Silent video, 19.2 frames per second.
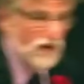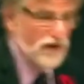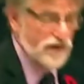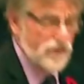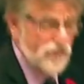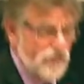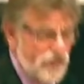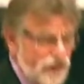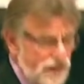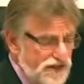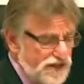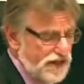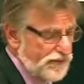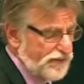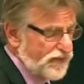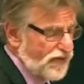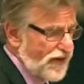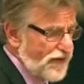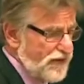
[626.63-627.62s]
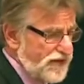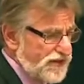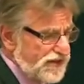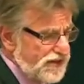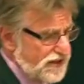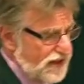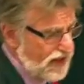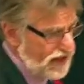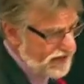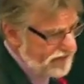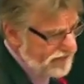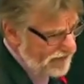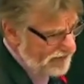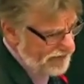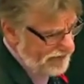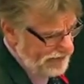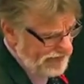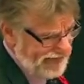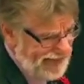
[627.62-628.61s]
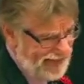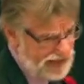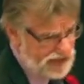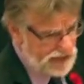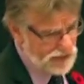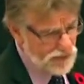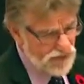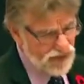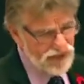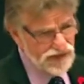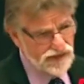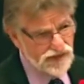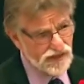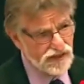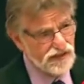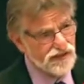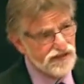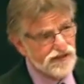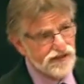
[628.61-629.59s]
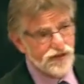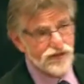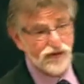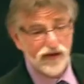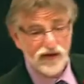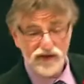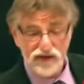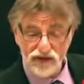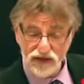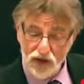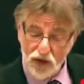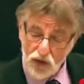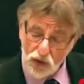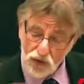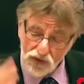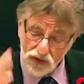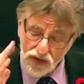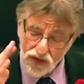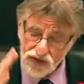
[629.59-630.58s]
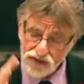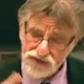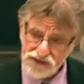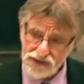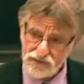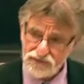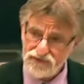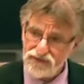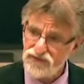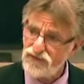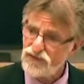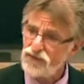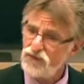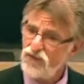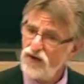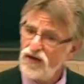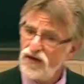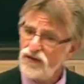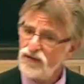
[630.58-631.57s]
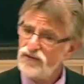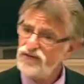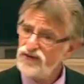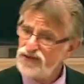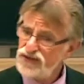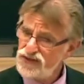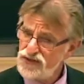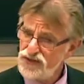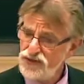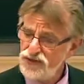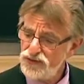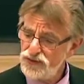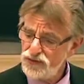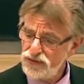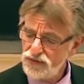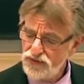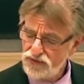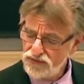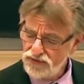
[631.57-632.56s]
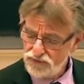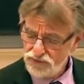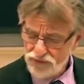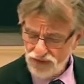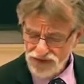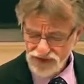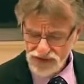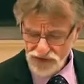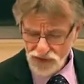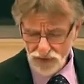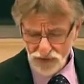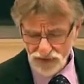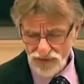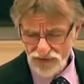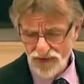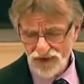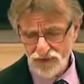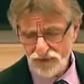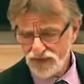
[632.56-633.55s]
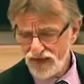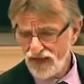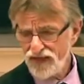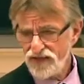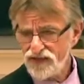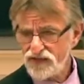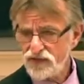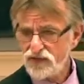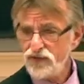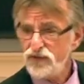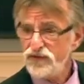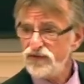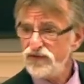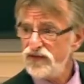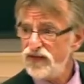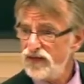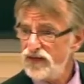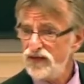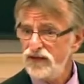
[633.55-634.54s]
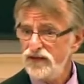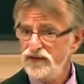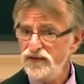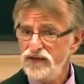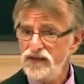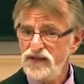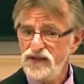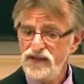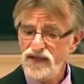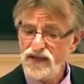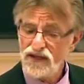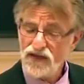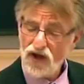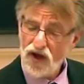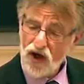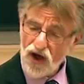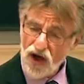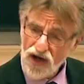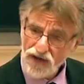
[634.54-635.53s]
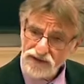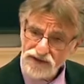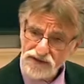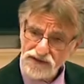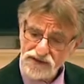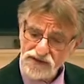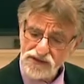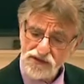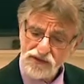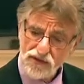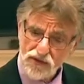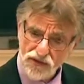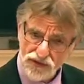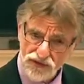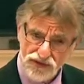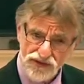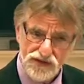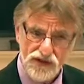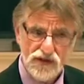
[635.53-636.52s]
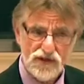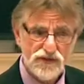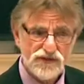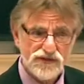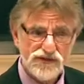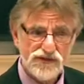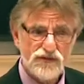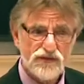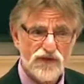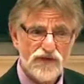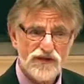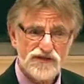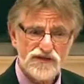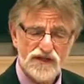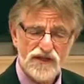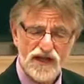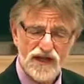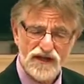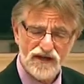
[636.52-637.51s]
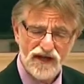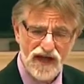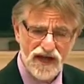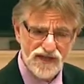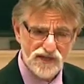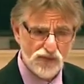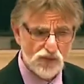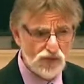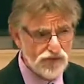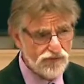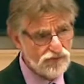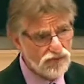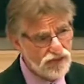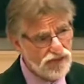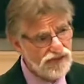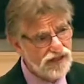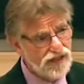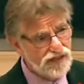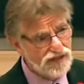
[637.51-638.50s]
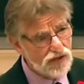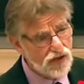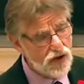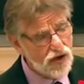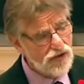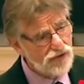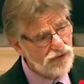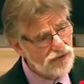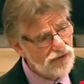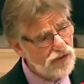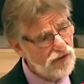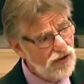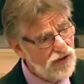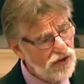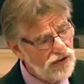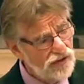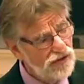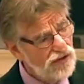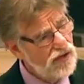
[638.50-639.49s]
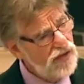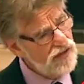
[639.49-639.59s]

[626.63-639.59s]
Well, the basic premise of dense breasts is the whole concept of thermography is new. Breasts don't develop cancer overnight. You get hot, cortisol, stressed, and as one breast gets hotter and hotter,